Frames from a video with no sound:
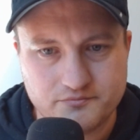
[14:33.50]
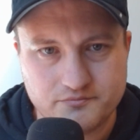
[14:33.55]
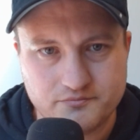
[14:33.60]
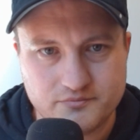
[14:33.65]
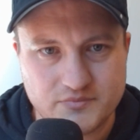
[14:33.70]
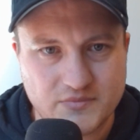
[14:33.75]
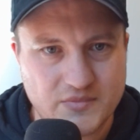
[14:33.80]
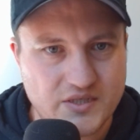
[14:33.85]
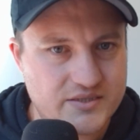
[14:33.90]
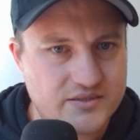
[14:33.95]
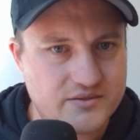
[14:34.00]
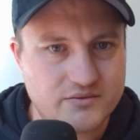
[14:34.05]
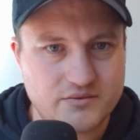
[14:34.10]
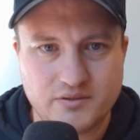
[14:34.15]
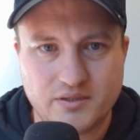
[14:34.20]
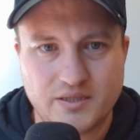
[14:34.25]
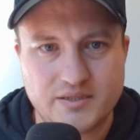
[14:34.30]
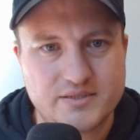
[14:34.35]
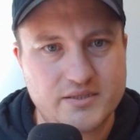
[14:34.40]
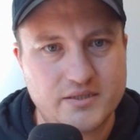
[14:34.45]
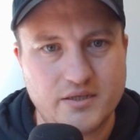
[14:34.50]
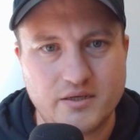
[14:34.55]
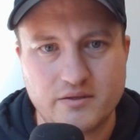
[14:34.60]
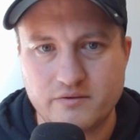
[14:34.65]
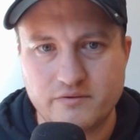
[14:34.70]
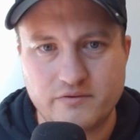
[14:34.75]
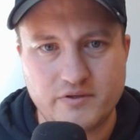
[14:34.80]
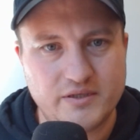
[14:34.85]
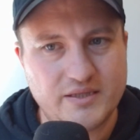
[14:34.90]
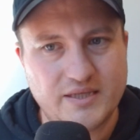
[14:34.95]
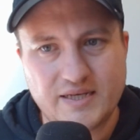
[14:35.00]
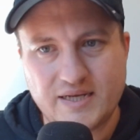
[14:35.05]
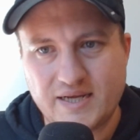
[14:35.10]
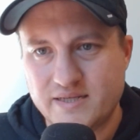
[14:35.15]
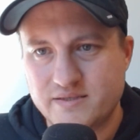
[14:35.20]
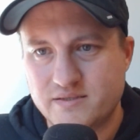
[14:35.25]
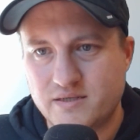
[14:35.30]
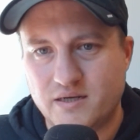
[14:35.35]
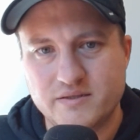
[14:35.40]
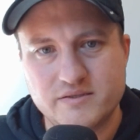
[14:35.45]
That's another thing that
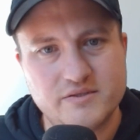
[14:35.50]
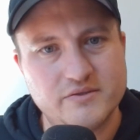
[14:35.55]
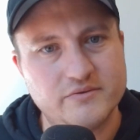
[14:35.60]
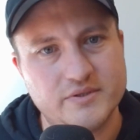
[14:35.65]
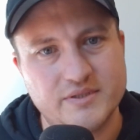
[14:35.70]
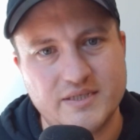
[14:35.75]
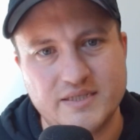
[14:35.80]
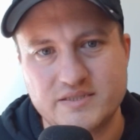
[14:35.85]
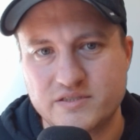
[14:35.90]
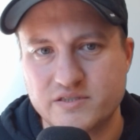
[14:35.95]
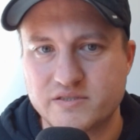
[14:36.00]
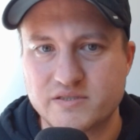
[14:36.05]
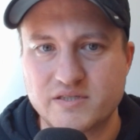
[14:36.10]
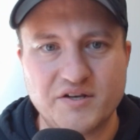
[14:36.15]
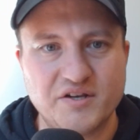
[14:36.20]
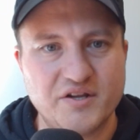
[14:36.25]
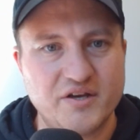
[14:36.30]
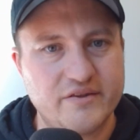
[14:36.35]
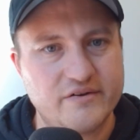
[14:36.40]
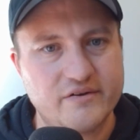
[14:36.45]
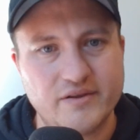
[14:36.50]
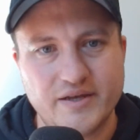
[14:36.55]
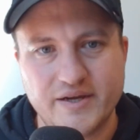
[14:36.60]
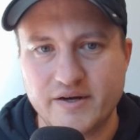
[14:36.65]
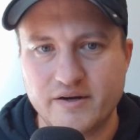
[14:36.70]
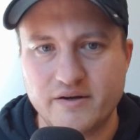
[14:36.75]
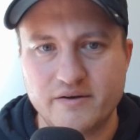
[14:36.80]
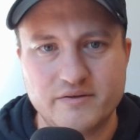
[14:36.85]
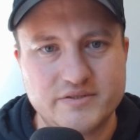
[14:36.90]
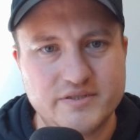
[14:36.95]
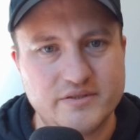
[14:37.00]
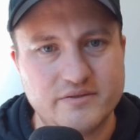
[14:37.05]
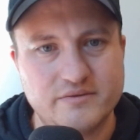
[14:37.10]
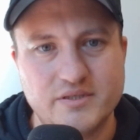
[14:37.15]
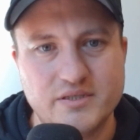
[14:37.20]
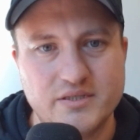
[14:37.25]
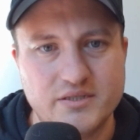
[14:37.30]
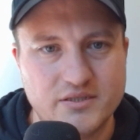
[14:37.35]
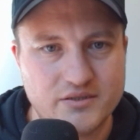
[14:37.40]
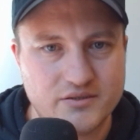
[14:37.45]
adds on to it. That's just another layer to
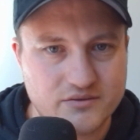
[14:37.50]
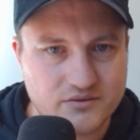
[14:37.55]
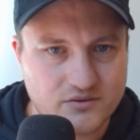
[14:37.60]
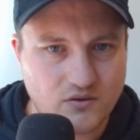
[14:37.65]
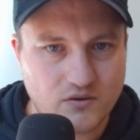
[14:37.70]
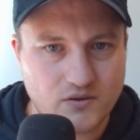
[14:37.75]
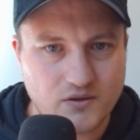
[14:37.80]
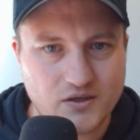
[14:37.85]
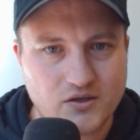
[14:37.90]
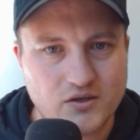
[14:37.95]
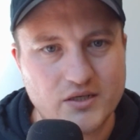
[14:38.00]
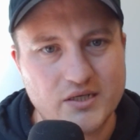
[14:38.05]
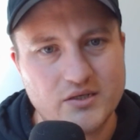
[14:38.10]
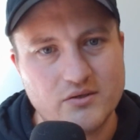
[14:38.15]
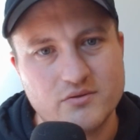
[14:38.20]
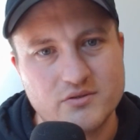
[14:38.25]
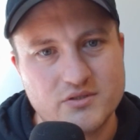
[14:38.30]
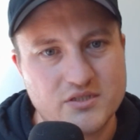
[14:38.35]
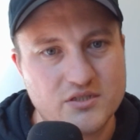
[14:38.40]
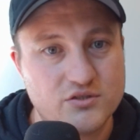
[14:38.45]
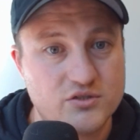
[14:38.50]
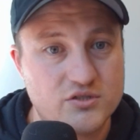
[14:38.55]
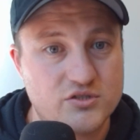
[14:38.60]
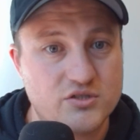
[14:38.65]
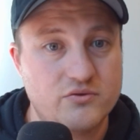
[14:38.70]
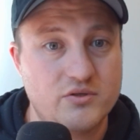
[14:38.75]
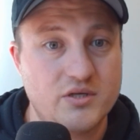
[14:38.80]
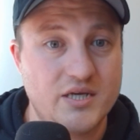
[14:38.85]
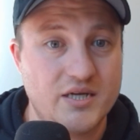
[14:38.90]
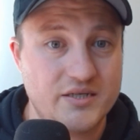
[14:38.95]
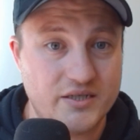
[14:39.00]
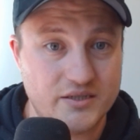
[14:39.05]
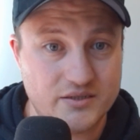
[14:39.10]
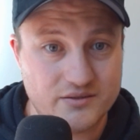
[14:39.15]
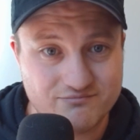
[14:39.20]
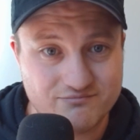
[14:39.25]
the quote unquote to the onion.